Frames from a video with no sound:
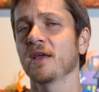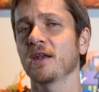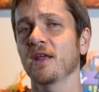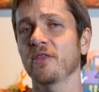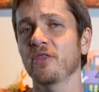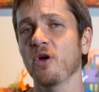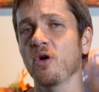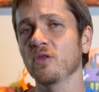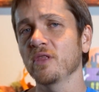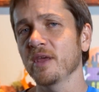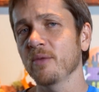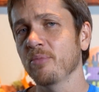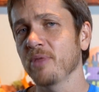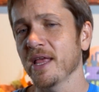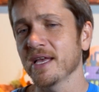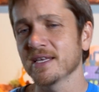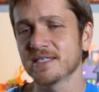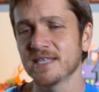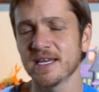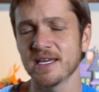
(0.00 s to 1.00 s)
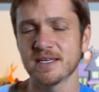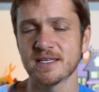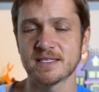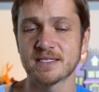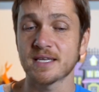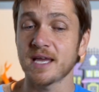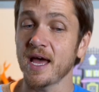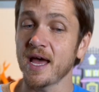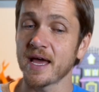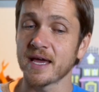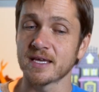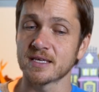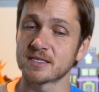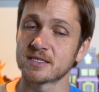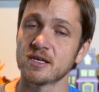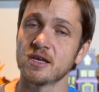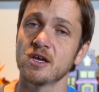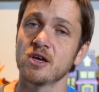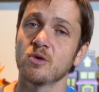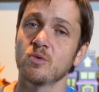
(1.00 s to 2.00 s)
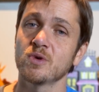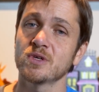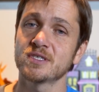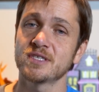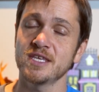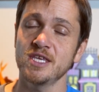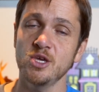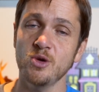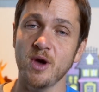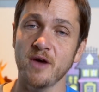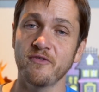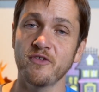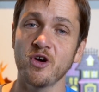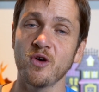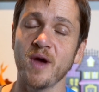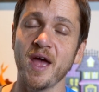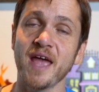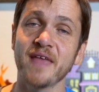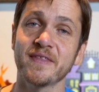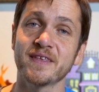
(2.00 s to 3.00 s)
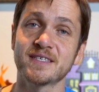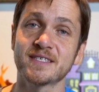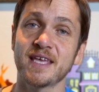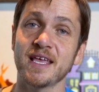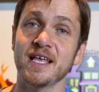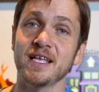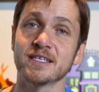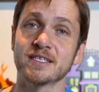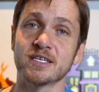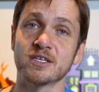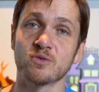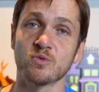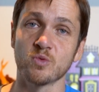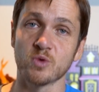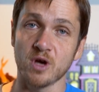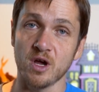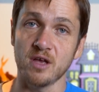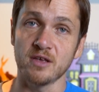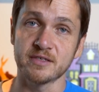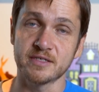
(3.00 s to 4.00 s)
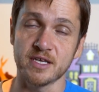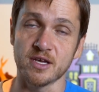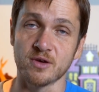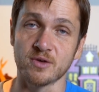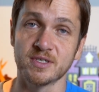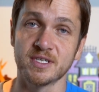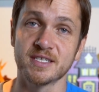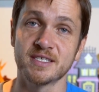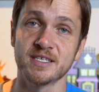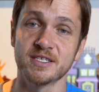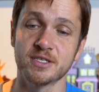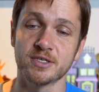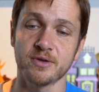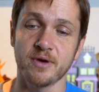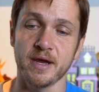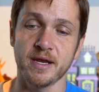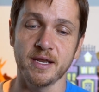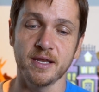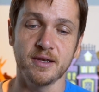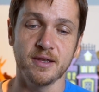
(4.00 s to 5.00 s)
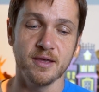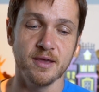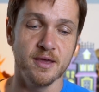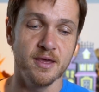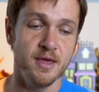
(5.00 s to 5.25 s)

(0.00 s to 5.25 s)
Now, the only blessing in disguise was the UFO and the skeleton were also disintegrated.